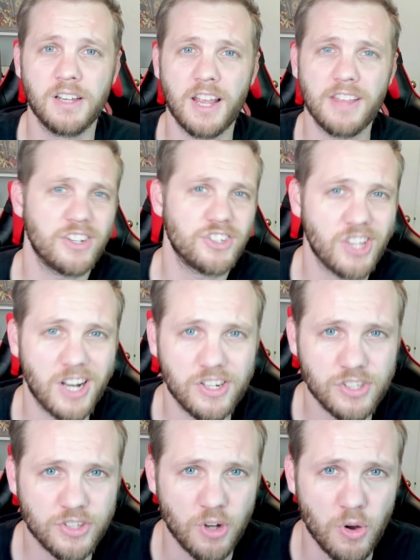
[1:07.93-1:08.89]
And the
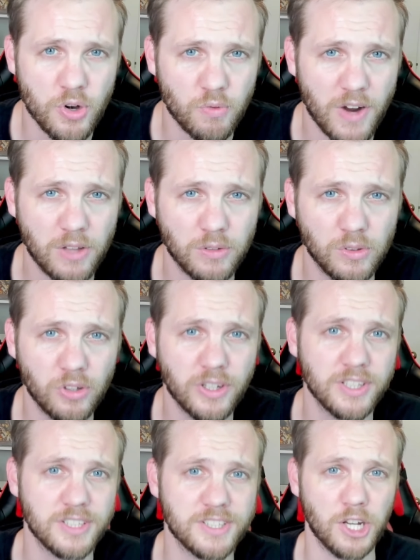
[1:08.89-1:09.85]
Jedi just going around
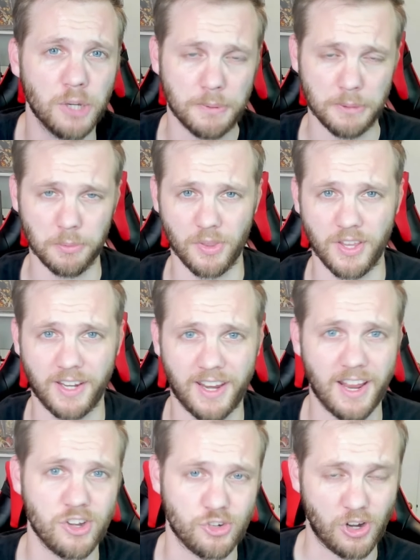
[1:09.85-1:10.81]
looking to tell people they
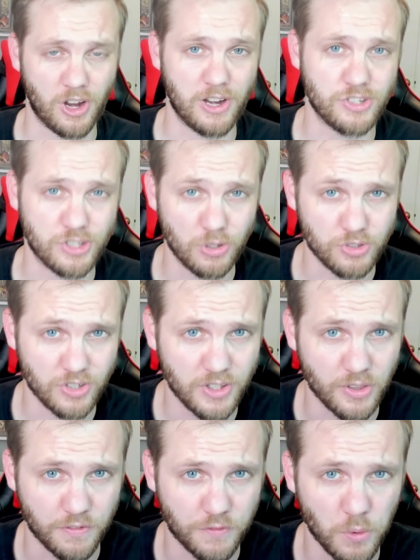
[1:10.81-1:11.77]
can't train children
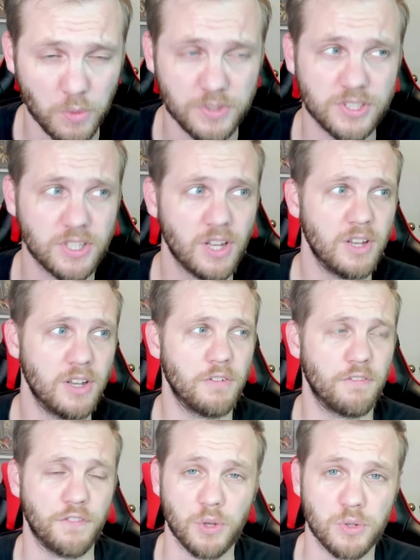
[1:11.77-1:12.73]
in the Force
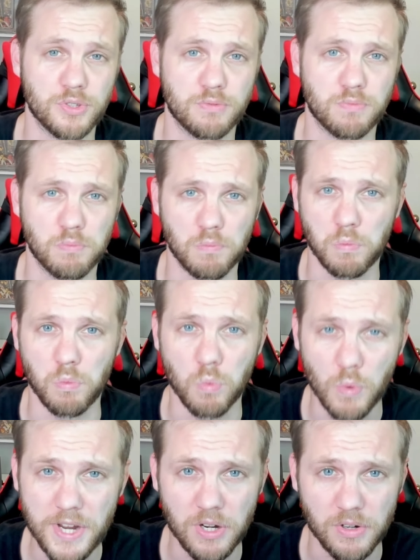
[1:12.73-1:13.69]
feels
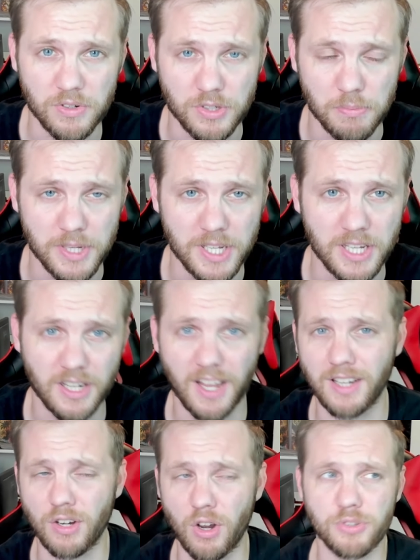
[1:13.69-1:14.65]
weird to me.
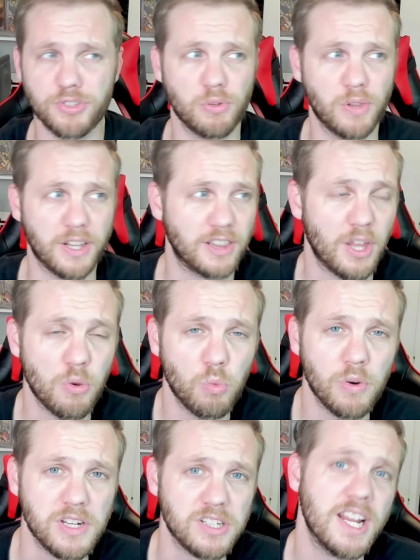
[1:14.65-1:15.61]
And also, like, they
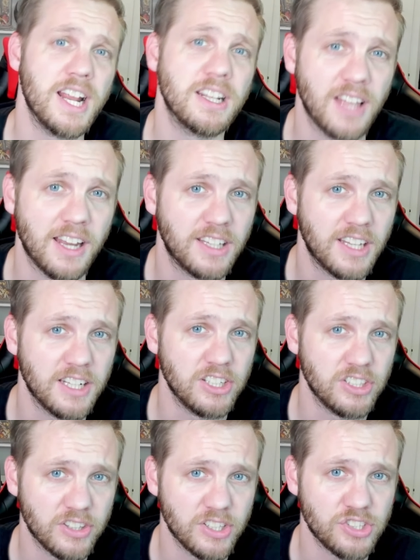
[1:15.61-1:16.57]
wouldn't take that kid
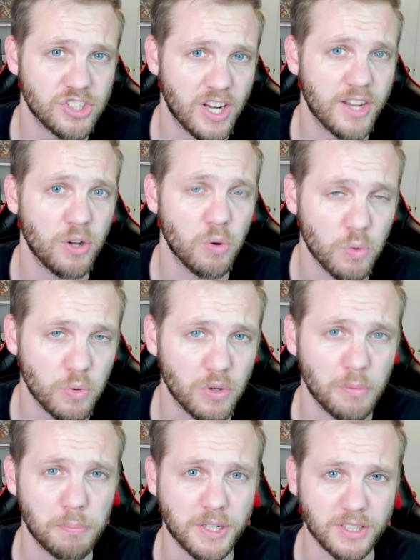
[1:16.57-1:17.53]
into the Jedi
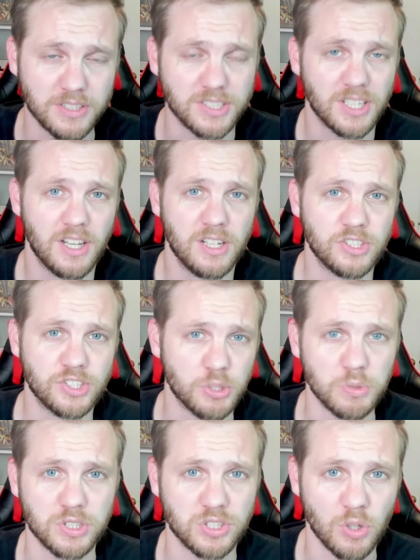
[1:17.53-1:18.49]
Order because she
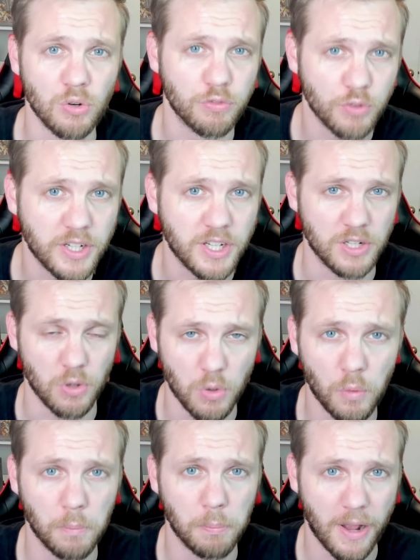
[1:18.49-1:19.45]
was so freaking
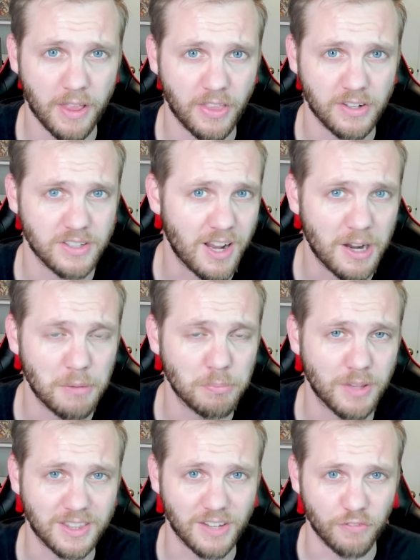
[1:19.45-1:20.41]
old by the time
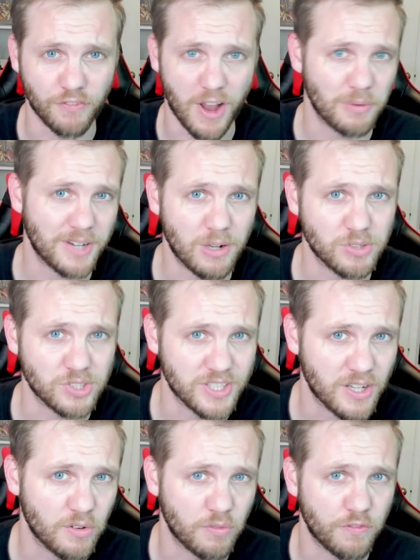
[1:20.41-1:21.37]
that they found out she
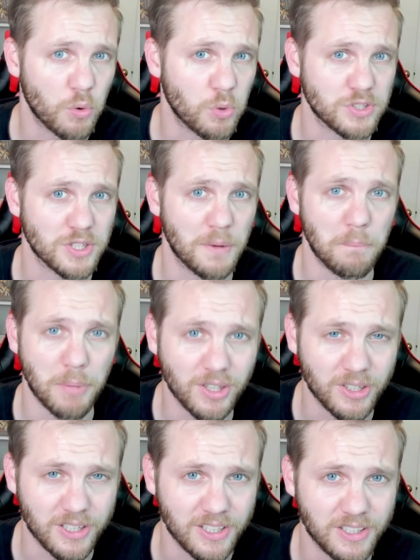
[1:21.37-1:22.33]
had a Force
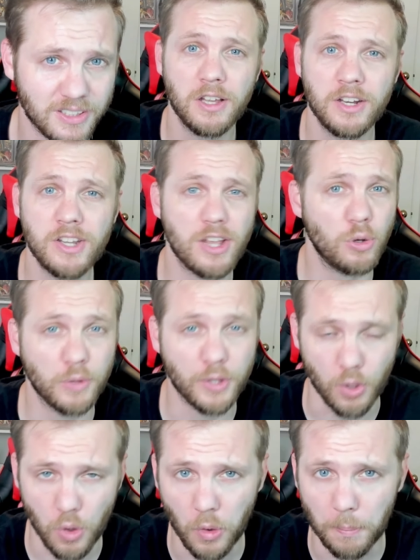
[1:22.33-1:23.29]
ability not
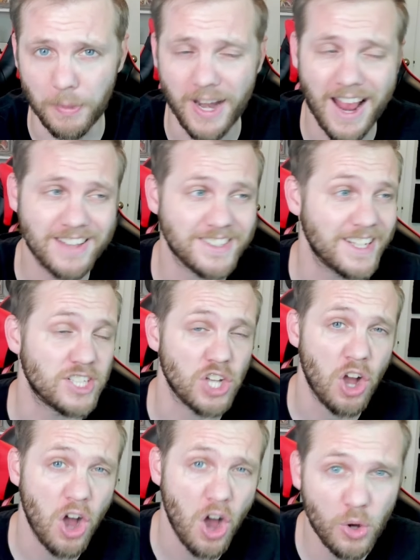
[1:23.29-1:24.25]
only old, but has a
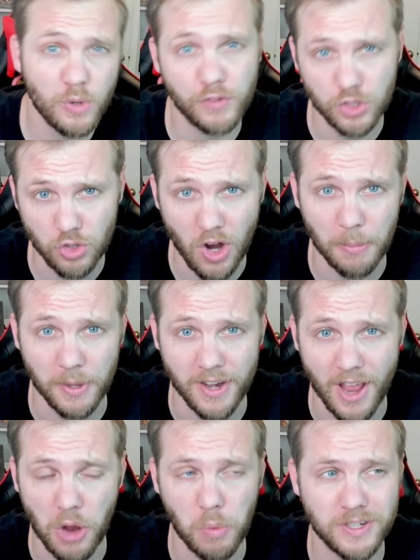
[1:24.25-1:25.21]
ton of trauma
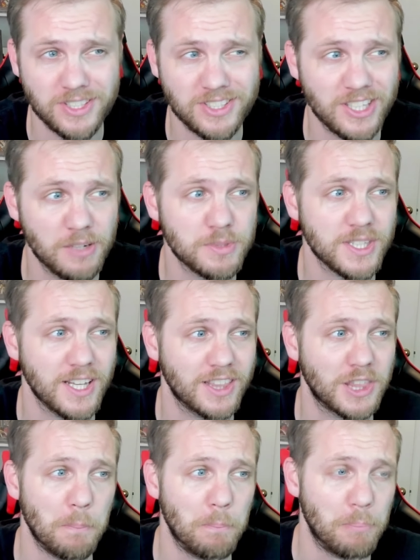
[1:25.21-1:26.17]
now, which seems
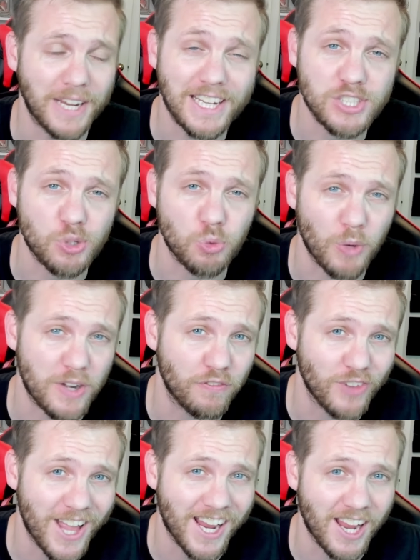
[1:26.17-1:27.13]
like the biggest red
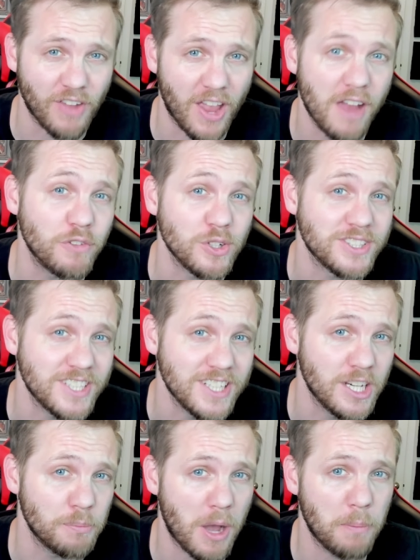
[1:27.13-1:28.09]
flag I've ever
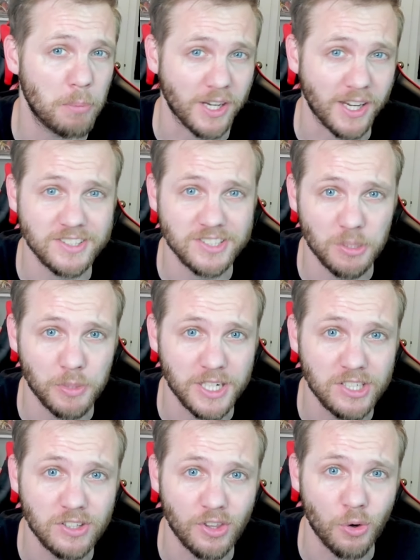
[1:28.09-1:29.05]
seen about bringing someone
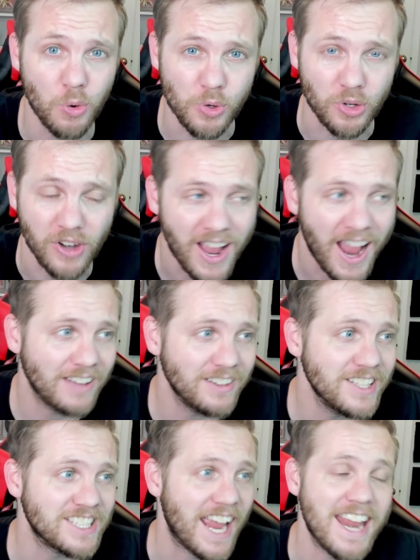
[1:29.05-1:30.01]
into the Order. At
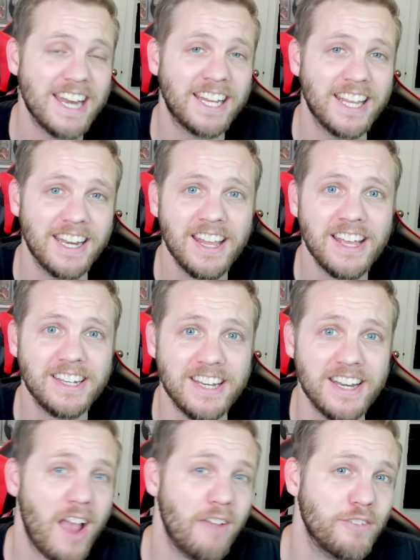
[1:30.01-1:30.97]
least Anakin
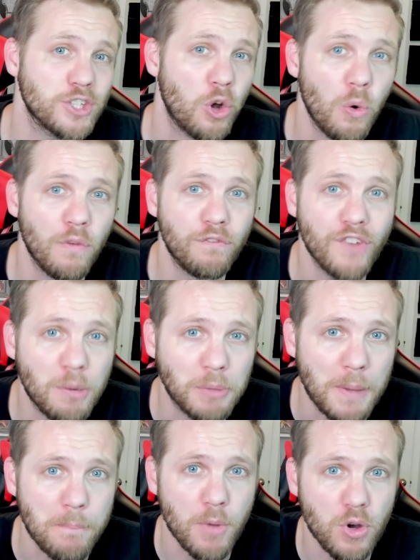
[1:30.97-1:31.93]
didn't have his whole
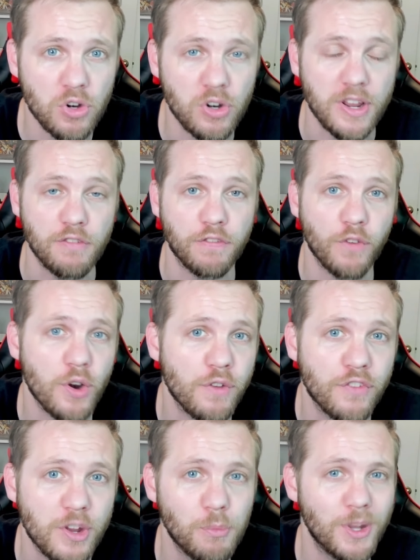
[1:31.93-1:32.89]
family murdered in front
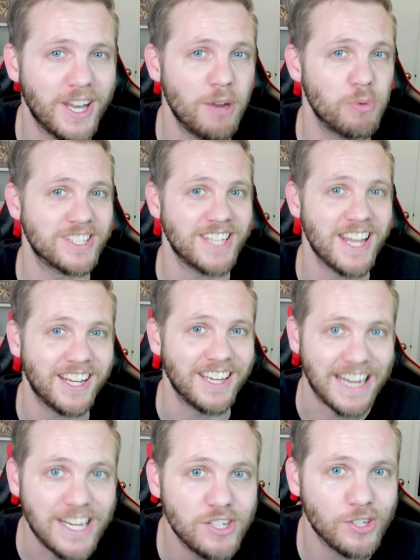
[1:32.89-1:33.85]
of him when he was
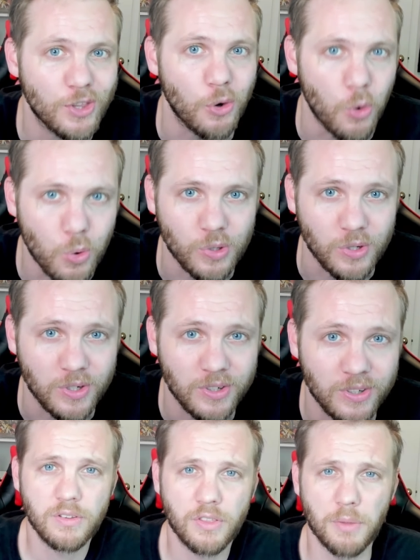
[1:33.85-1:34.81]
taken into the Order.
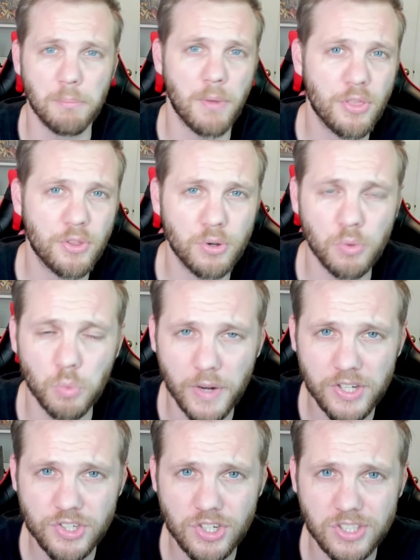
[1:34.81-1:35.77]
The Mother
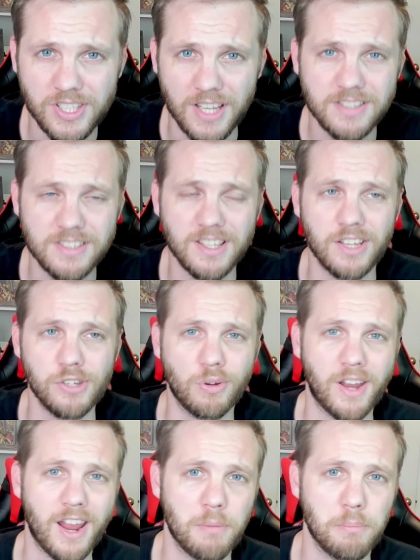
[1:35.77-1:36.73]
Witch says that you
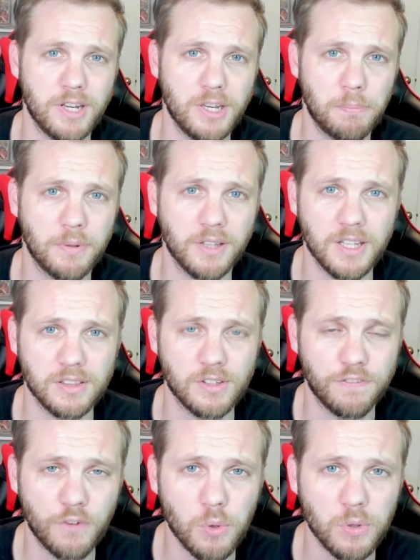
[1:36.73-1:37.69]
can't manipulate
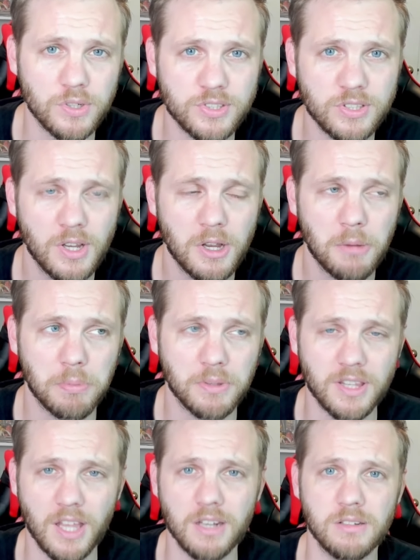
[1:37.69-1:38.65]
the Force,
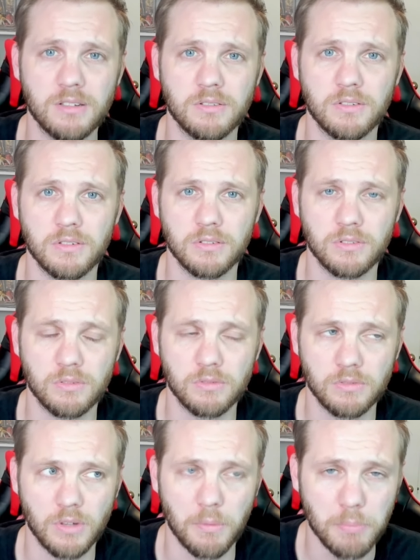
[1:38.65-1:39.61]
but then
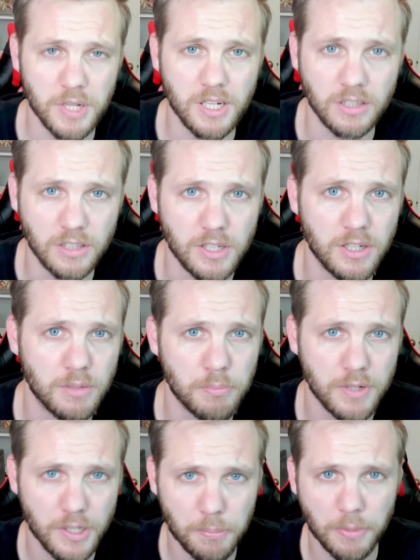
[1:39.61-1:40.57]
immediately
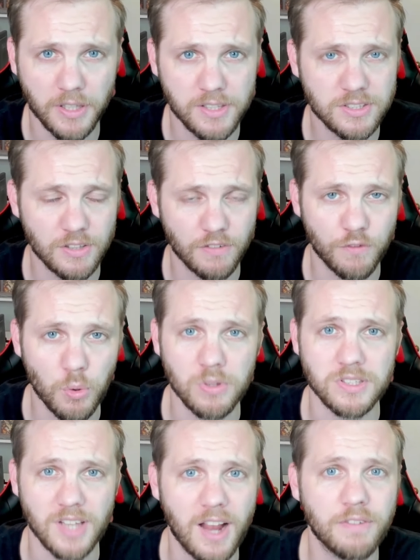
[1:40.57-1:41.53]
manipulates the
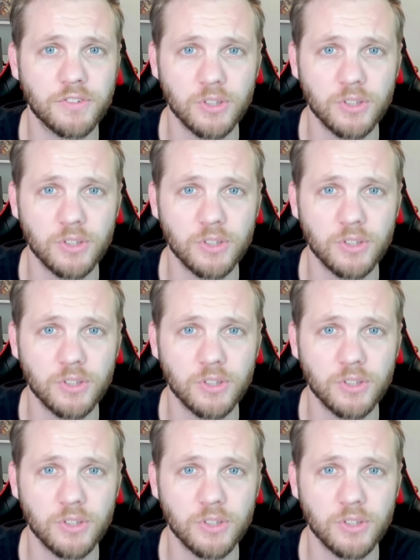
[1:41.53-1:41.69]
Force after